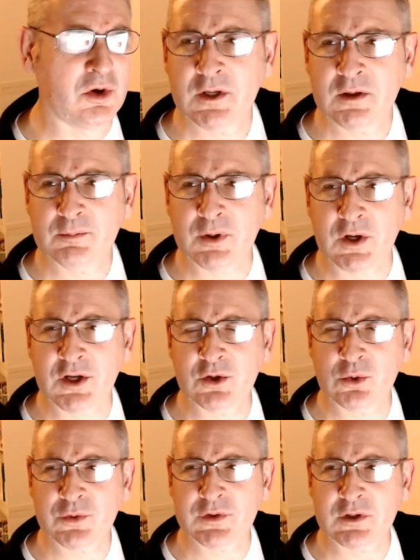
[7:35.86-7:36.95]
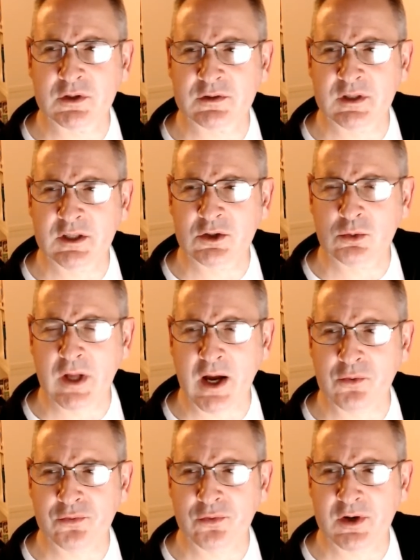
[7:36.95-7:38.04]
by an author I think called
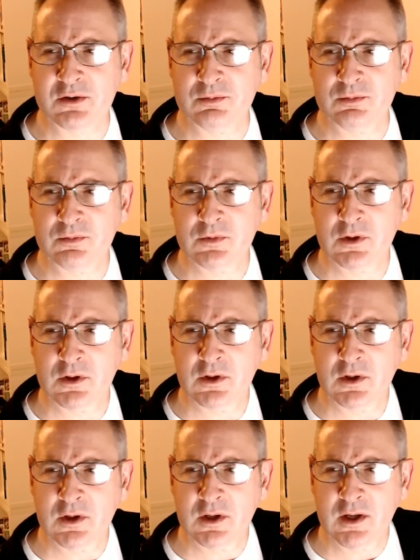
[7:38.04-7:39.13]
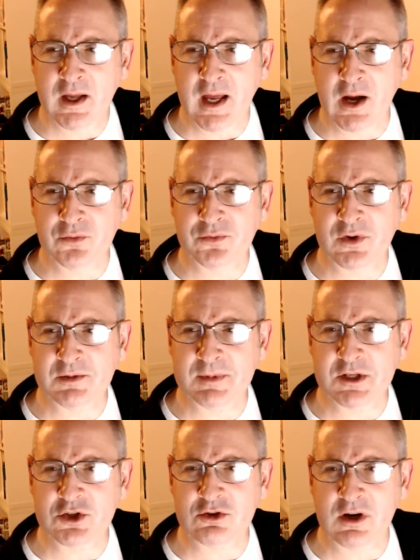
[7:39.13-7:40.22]
Alfred
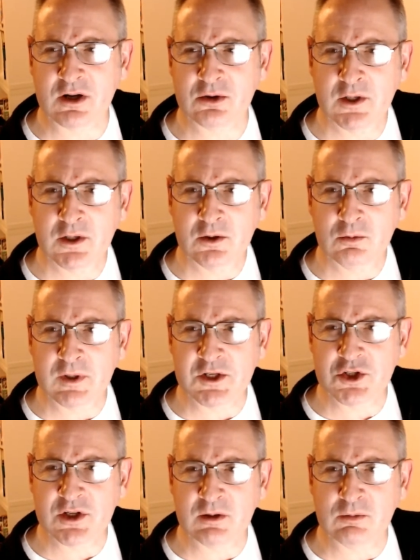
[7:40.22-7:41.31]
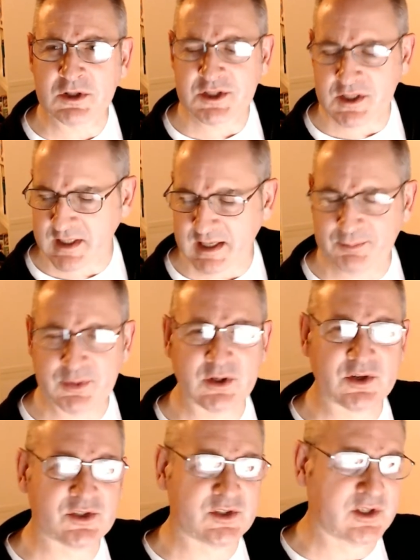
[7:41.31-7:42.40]
Mitreau, which once you get
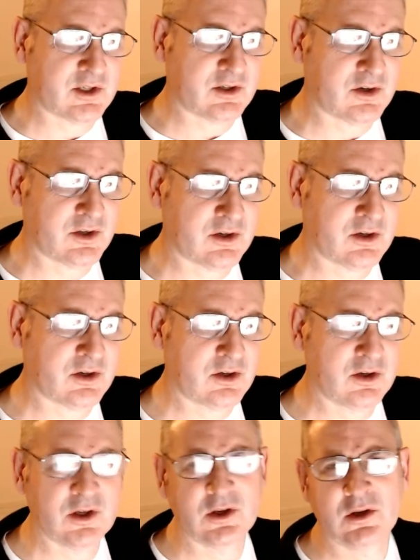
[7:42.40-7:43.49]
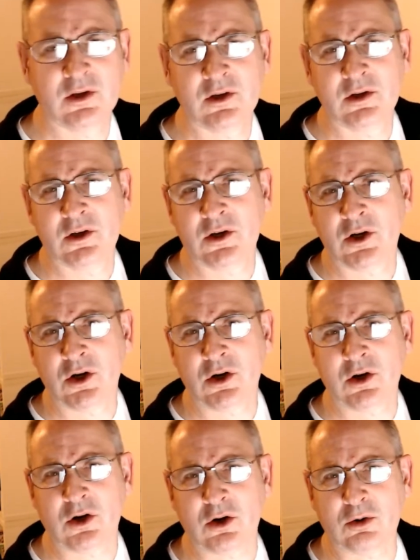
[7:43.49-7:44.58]
past the kind of
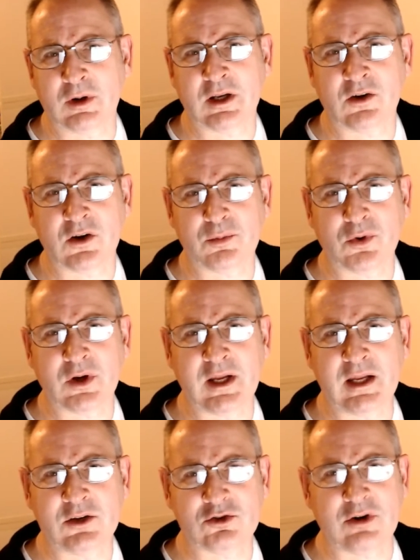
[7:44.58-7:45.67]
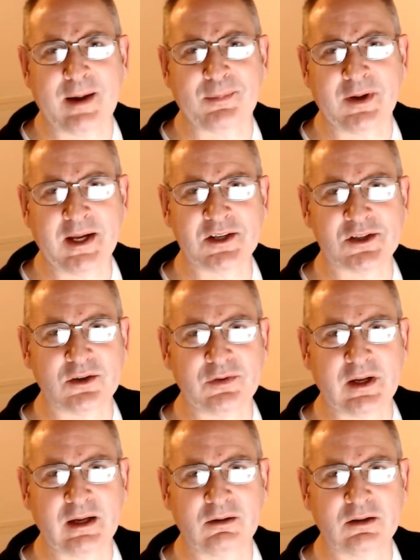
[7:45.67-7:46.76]
horror library trappings of
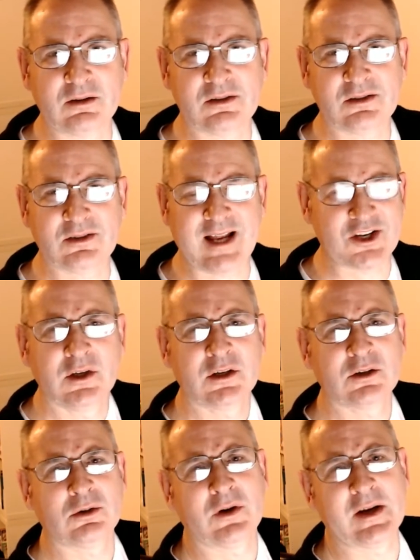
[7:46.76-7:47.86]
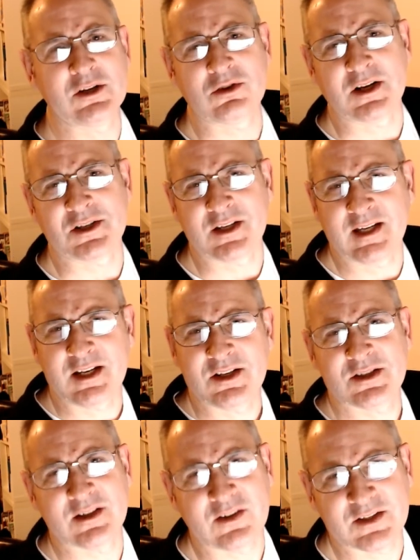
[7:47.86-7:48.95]
it, it's actually quite interesting
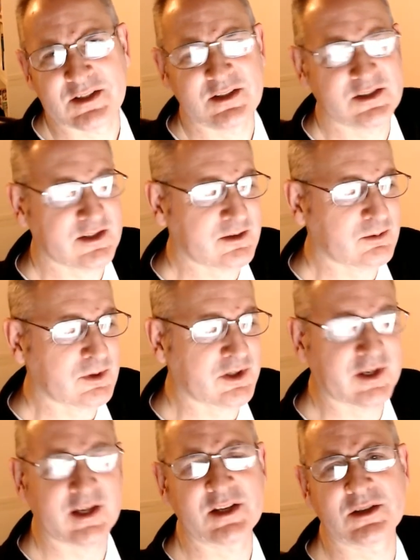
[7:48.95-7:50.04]
insight into the workings